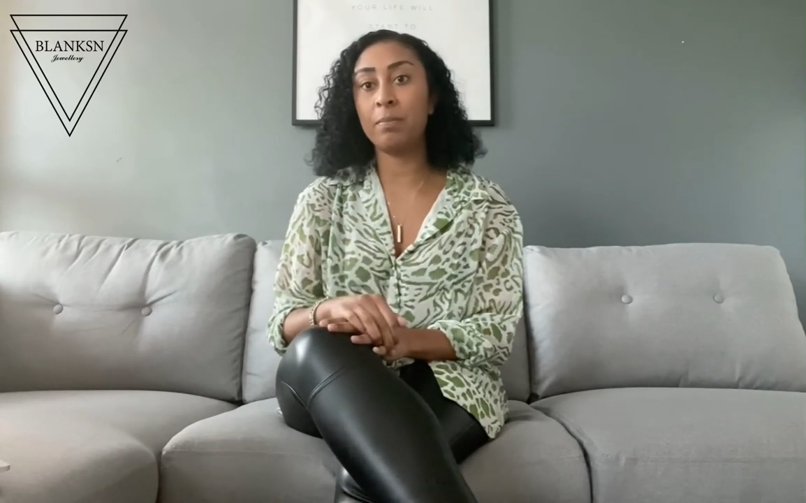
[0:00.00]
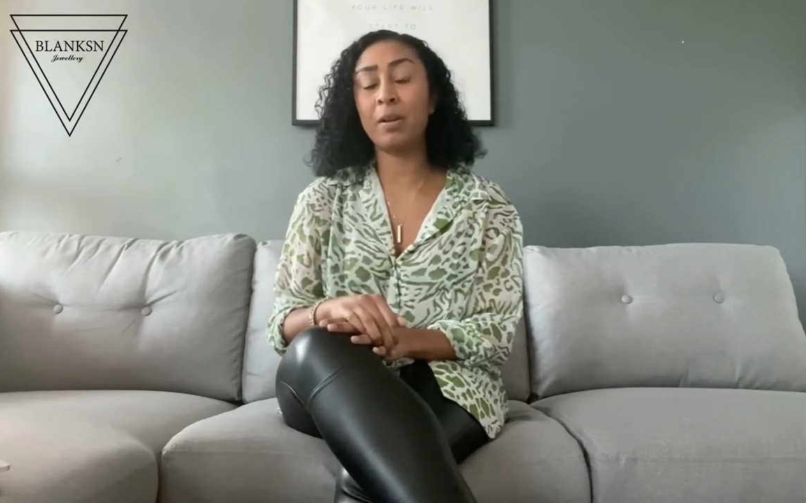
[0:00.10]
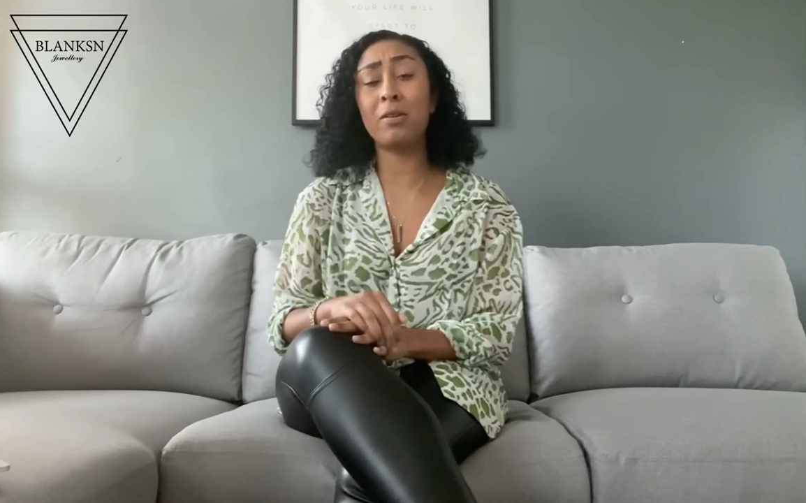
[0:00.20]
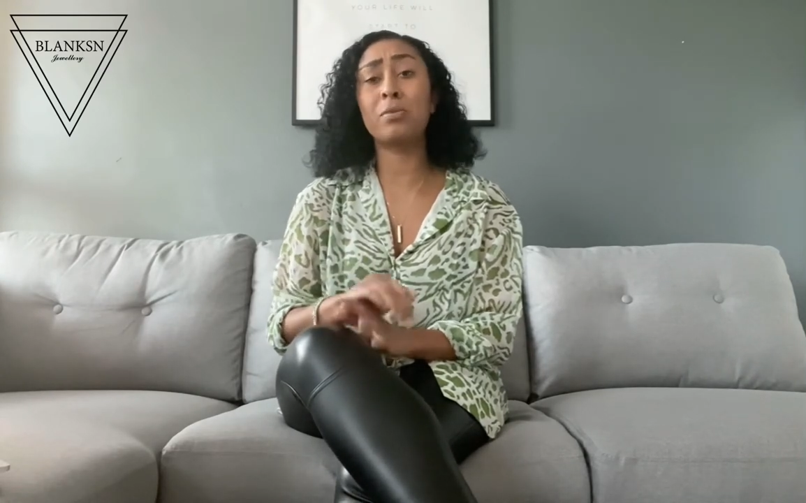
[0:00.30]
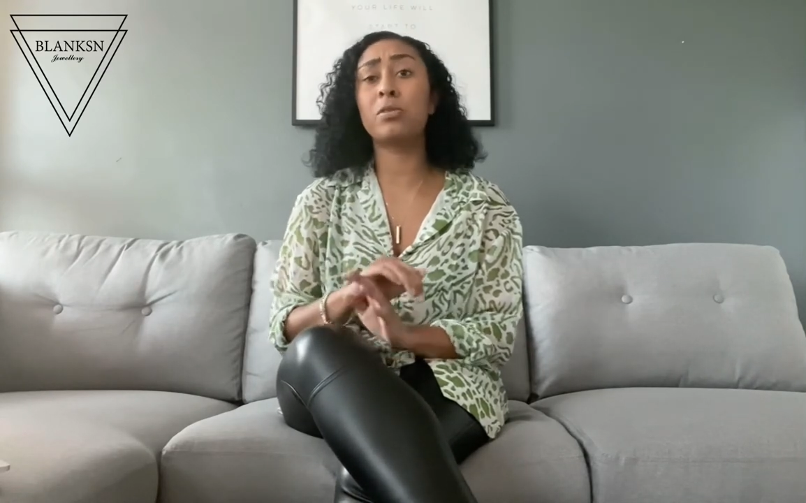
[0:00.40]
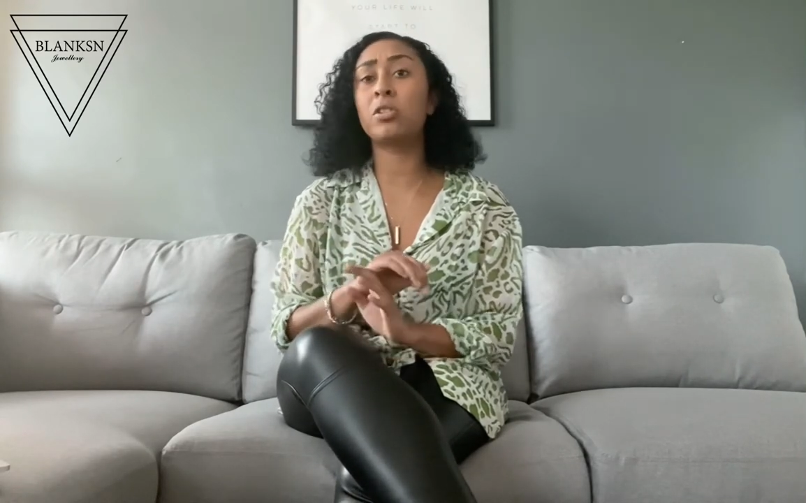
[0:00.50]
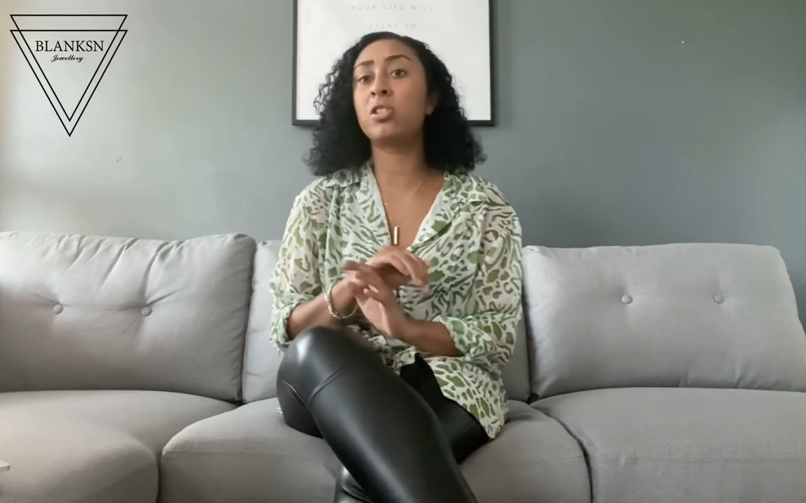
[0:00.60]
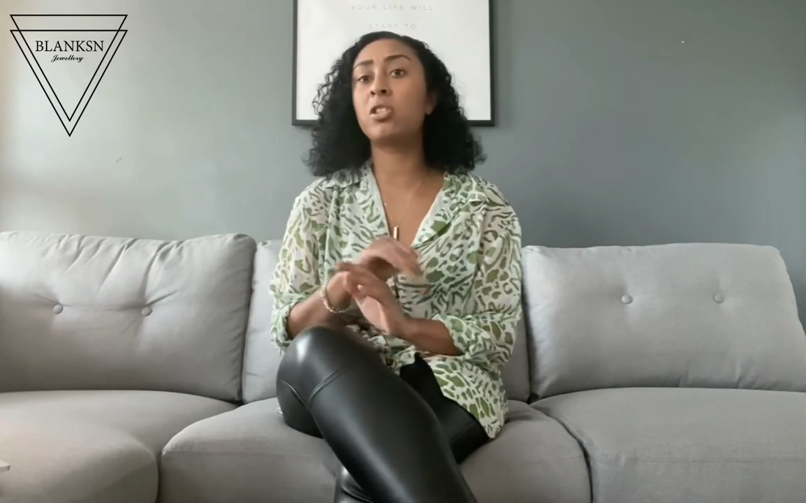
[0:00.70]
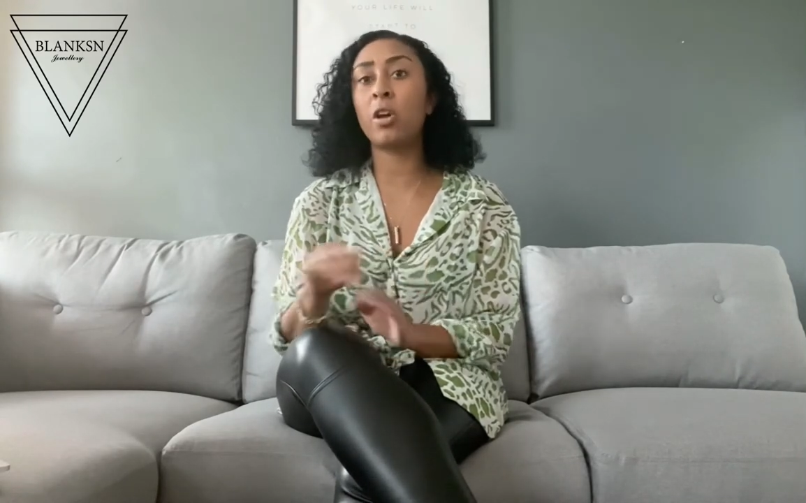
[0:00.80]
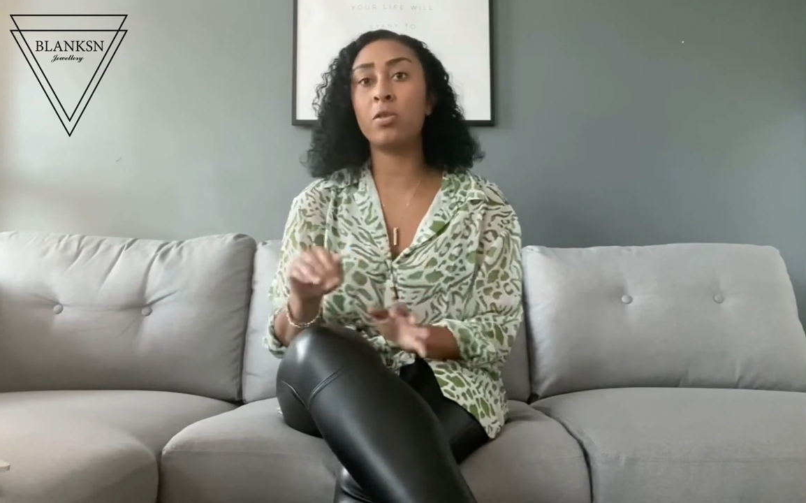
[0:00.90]
but it was just
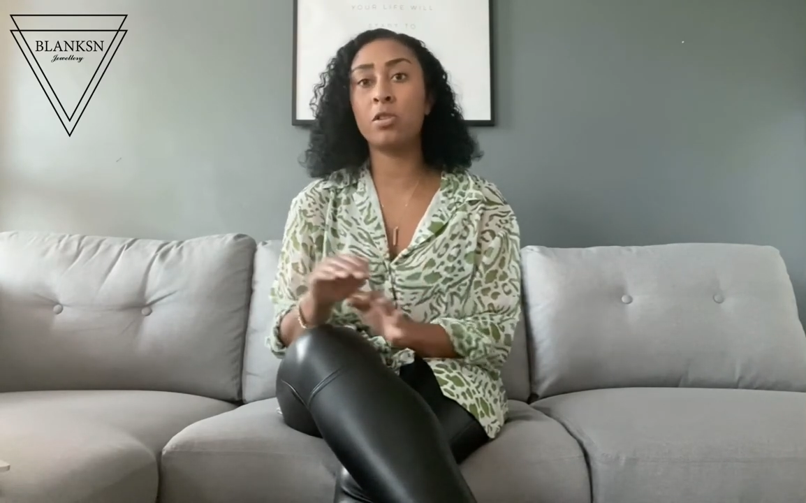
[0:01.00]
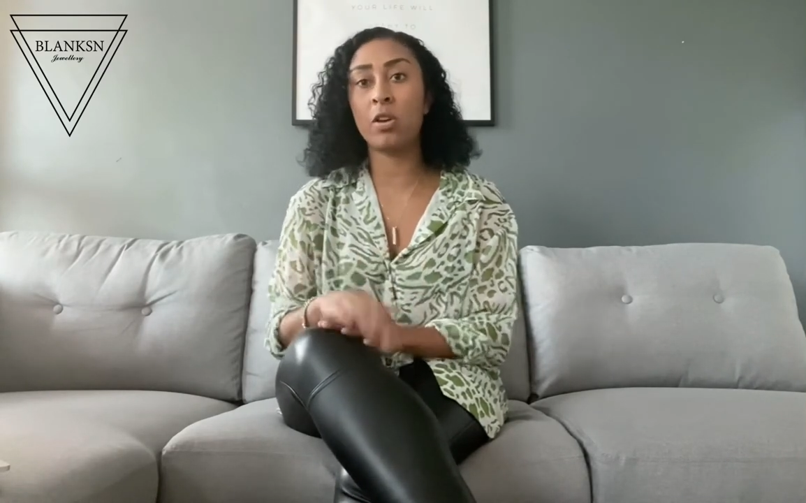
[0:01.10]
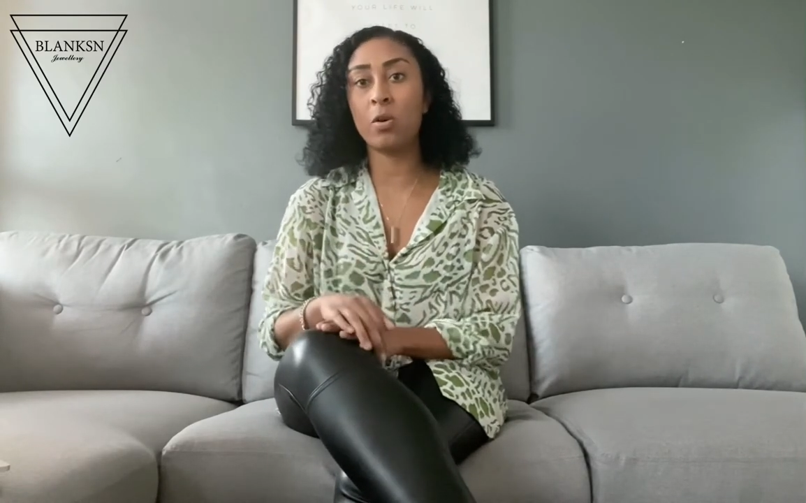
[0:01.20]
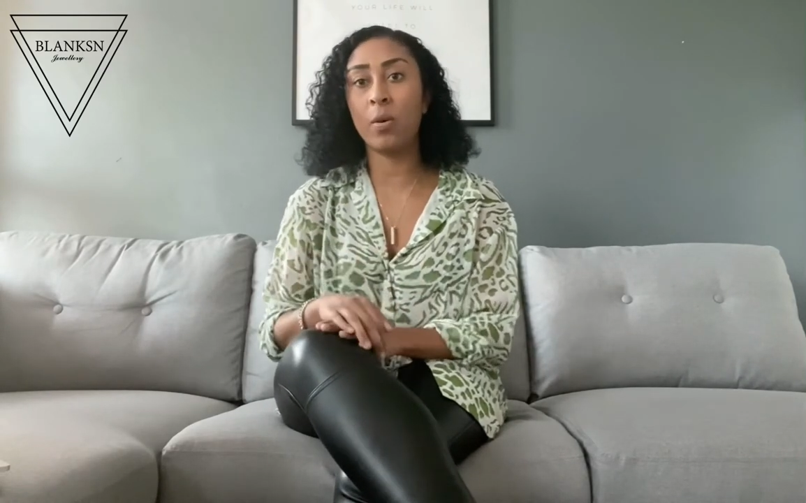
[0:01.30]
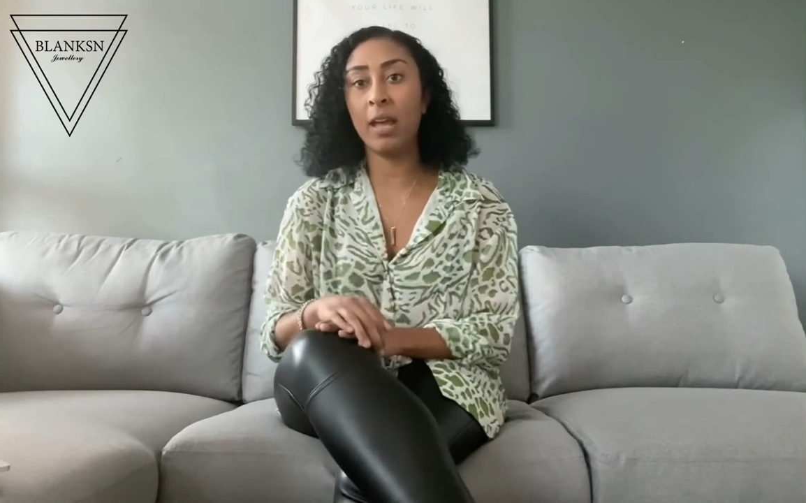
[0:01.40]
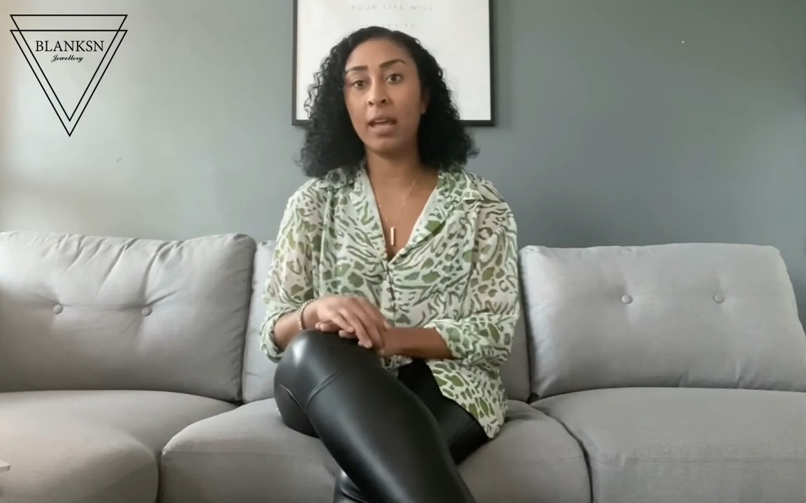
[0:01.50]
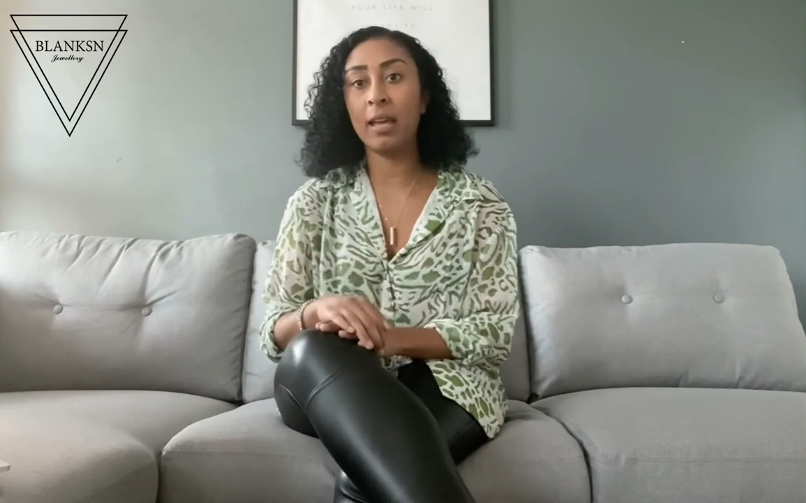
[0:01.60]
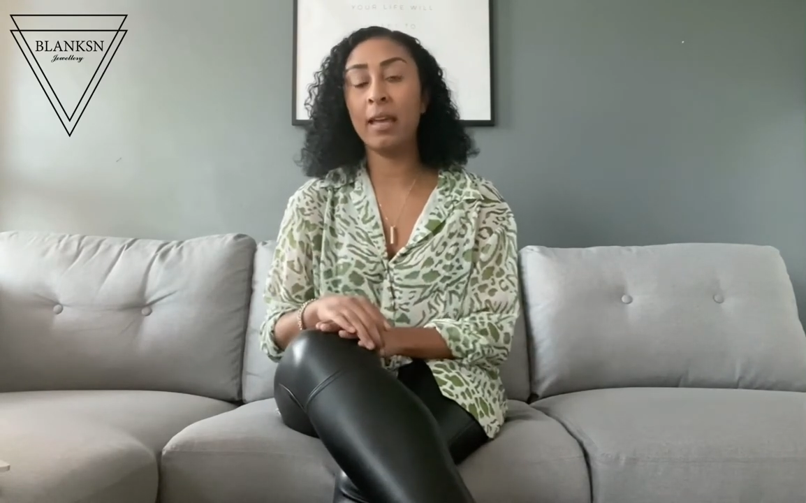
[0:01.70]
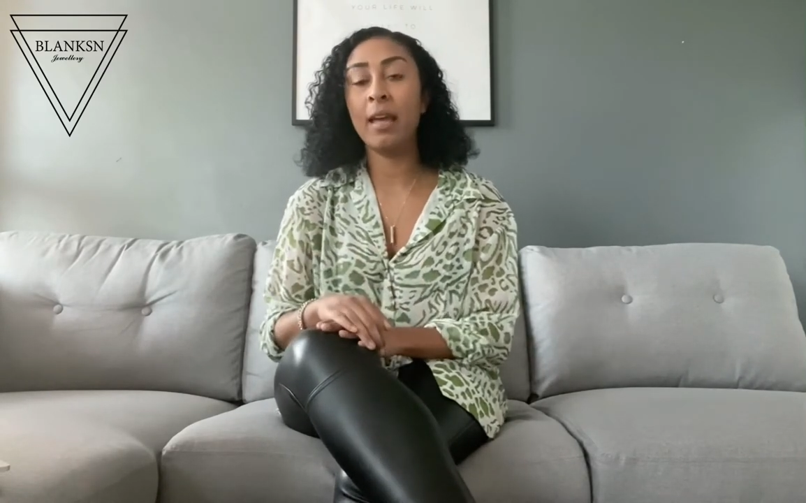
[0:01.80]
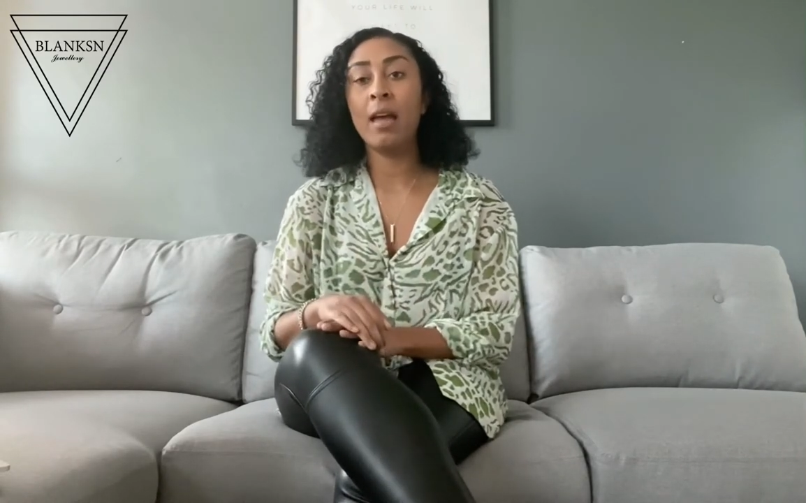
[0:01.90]
so, so quick.